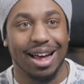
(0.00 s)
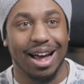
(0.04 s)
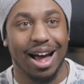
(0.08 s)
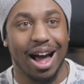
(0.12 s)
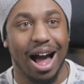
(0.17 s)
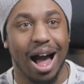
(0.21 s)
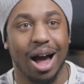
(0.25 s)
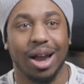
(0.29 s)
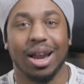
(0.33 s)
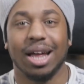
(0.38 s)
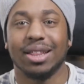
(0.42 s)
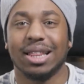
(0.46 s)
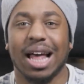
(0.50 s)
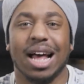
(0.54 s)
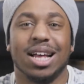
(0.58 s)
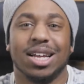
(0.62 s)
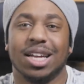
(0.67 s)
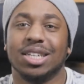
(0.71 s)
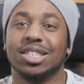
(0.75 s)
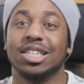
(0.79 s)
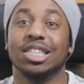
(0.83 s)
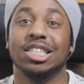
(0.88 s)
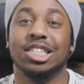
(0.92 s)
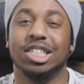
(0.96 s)
I like that
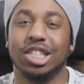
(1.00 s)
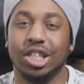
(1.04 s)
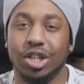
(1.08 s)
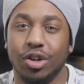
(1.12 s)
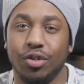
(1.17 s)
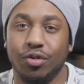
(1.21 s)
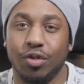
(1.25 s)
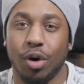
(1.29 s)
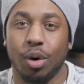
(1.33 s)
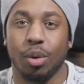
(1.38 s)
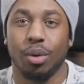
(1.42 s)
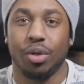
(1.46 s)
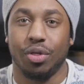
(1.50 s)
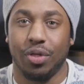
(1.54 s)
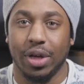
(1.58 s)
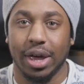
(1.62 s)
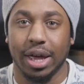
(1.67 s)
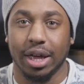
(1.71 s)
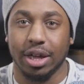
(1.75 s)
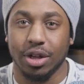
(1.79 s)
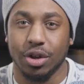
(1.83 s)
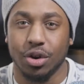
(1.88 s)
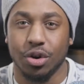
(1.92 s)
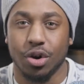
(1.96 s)
as a default
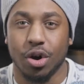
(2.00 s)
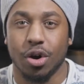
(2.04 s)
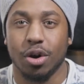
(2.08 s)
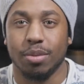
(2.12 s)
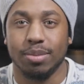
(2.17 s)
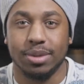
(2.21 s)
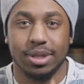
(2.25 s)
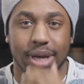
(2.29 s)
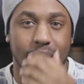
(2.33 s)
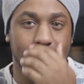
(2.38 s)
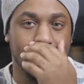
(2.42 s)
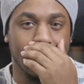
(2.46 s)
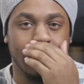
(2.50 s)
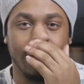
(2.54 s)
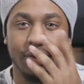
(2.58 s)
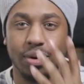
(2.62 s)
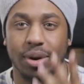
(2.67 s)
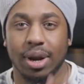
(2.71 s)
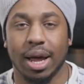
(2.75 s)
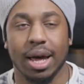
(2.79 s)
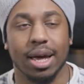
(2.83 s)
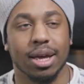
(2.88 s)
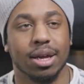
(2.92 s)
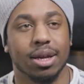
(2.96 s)
thing, you know what I'm saying? I feel
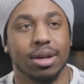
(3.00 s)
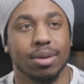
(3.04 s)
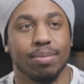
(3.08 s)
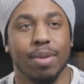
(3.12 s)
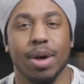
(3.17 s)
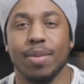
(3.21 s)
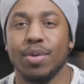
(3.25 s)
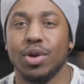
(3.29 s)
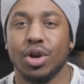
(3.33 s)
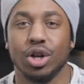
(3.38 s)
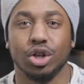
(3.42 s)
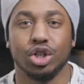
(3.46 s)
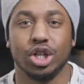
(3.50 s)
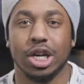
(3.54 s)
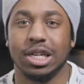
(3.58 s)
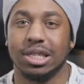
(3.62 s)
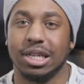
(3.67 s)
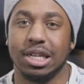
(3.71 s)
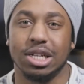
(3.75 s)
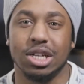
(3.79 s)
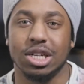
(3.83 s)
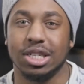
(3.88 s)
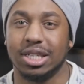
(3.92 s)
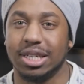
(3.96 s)
like maybe you can change
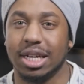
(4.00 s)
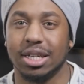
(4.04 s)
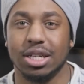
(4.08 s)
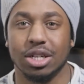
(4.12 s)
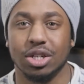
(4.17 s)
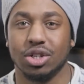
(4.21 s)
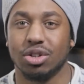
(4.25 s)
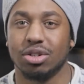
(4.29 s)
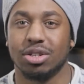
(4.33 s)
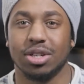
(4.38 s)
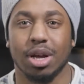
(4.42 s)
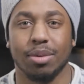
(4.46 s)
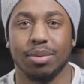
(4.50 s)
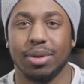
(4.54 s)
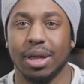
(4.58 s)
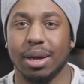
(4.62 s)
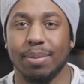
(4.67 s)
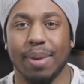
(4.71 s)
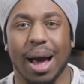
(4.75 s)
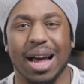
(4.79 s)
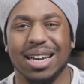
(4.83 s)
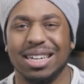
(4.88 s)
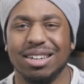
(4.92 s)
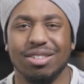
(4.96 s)
that in the settings or something,
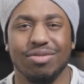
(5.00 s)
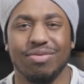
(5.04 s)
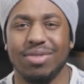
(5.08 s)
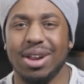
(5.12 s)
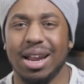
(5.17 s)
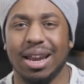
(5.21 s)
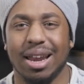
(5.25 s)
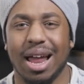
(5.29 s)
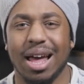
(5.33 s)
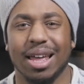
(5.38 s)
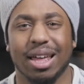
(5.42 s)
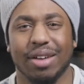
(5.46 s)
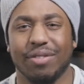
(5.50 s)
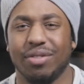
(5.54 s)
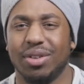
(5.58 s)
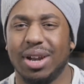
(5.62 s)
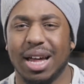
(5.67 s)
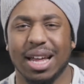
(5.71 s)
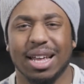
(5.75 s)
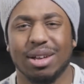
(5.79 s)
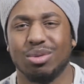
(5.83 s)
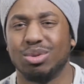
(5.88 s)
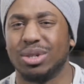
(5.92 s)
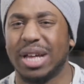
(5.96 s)
but I didn't really like it. I feel
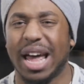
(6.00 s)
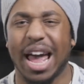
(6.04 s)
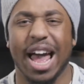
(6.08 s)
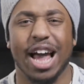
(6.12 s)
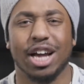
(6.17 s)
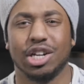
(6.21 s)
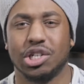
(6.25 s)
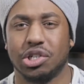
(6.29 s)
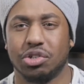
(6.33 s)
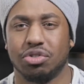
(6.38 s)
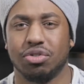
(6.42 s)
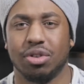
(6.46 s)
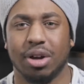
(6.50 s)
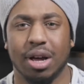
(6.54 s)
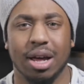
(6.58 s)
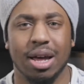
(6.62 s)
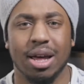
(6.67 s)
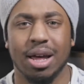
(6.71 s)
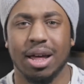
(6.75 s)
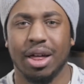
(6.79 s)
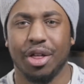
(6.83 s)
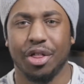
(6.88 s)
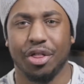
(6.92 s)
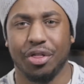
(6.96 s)
like it was an extra
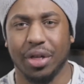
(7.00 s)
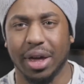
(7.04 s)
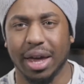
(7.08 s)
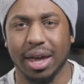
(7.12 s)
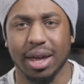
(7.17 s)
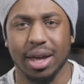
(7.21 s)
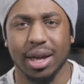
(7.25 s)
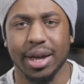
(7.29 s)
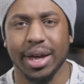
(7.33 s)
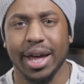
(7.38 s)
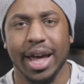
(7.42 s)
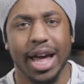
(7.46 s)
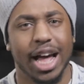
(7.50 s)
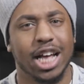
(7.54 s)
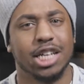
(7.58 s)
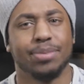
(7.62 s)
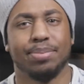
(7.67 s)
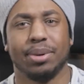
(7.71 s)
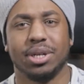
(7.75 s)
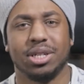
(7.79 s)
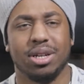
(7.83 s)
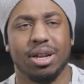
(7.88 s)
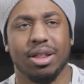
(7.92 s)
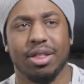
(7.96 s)
thing,
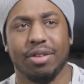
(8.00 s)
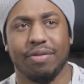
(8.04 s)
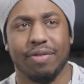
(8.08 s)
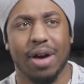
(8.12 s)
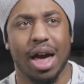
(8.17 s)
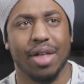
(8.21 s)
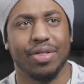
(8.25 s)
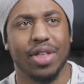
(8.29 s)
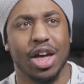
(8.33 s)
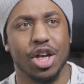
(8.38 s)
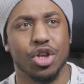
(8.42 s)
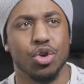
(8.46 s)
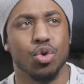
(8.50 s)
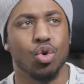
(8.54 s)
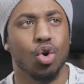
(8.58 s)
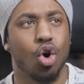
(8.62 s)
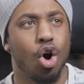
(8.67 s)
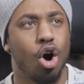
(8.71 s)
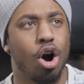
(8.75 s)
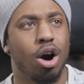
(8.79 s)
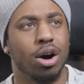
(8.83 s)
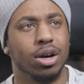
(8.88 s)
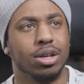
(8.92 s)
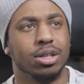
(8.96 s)
especially the fact that you
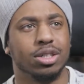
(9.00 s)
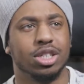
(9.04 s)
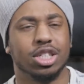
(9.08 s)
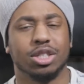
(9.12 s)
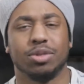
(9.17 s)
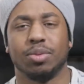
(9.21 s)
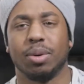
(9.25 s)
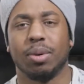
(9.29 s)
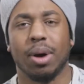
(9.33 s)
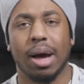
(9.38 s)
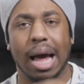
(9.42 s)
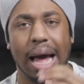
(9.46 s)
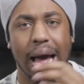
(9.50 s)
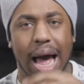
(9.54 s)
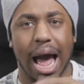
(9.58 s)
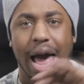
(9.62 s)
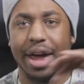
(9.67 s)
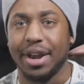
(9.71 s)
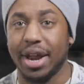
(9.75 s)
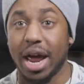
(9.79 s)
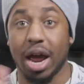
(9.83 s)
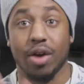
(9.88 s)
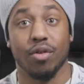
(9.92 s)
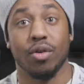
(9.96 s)
can't just
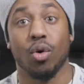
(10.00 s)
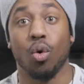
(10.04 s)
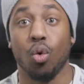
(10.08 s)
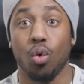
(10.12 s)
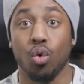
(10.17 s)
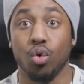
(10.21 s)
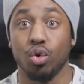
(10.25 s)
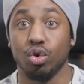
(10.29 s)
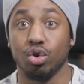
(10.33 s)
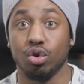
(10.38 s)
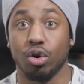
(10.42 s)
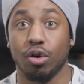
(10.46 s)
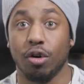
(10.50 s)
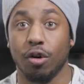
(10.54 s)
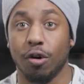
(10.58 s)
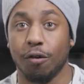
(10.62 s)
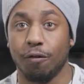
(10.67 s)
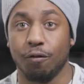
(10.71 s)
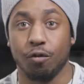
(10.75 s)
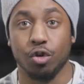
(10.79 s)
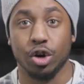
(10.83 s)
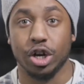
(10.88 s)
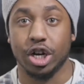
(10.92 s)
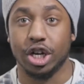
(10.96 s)
add all your
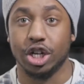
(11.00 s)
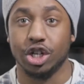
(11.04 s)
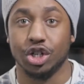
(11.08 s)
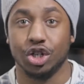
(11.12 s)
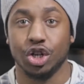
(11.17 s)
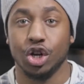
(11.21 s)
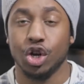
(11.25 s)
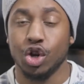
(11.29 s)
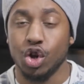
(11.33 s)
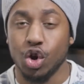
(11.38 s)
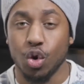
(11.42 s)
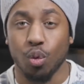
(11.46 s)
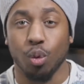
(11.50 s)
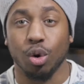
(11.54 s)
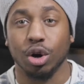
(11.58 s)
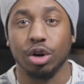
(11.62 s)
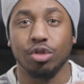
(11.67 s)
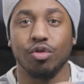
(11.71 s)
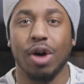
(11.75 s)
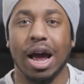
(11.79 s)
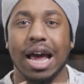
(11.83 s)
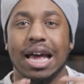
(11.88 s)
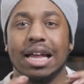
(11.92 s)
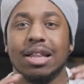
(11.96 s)
footage you want
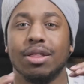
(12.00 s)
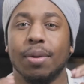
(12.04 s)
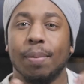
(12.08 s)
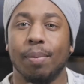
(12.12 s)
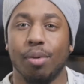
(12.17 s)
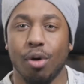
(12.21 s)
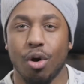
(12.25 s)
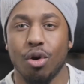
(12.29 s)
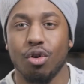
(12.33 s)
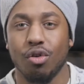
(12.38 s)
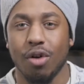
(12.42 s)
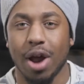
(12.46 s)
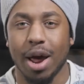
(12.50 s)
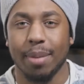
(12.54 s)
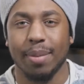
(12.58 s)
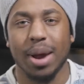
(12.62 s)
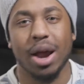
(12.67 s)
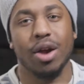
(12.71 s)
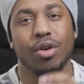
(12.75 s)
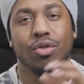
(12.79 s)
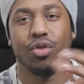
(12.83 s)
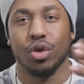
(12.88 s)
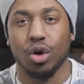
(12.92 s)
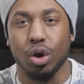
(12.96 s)
right in the program.
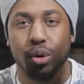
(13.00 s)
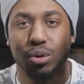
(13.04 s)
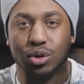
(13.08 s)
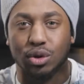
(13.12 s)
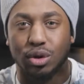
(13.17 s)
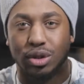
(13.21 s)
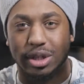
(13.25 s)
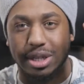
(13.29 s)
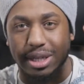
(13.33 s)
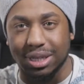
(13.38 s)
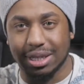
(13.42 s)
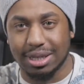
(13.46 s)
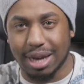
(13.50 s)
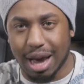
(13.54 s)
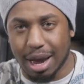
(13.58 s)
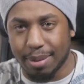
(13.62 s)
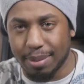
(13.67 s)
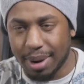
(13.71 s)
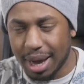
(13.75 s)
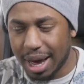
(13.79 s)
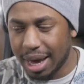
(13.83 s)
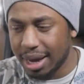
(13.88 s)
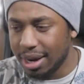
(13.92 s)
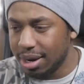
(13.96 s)
Everything goes onto the
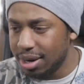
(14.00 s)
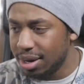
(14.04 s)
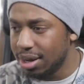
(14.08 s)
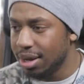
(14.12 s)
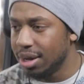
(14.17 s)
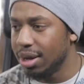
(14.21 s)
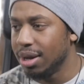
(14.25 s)
timeline.